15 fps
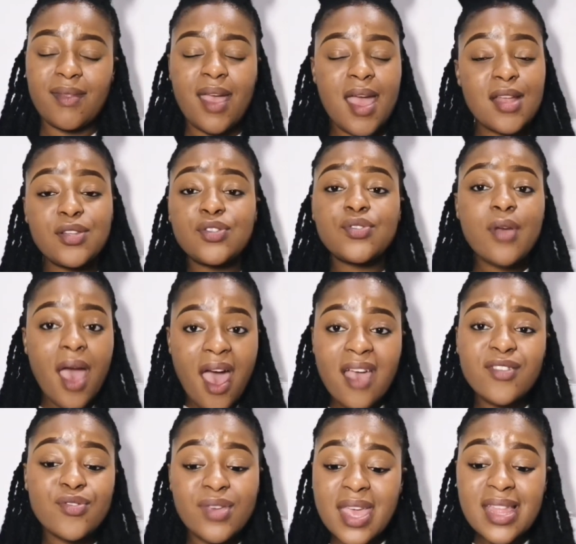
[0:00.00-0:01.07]
And you
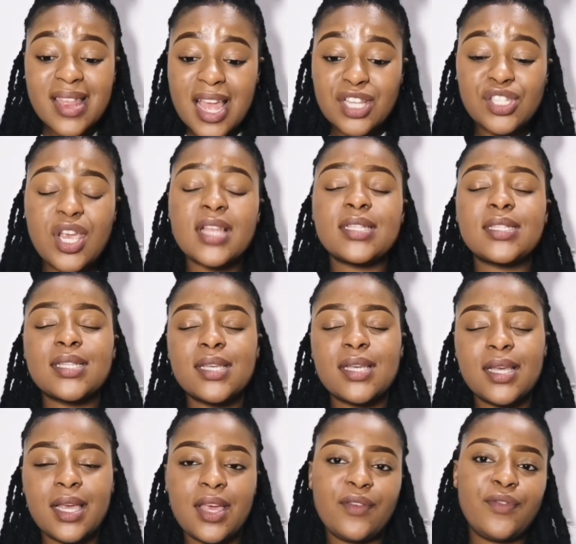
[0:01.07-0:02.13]
get that chance
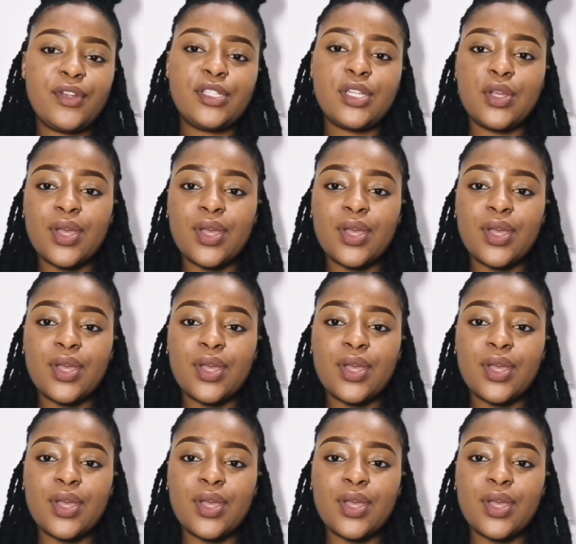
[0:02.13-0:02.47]
every day.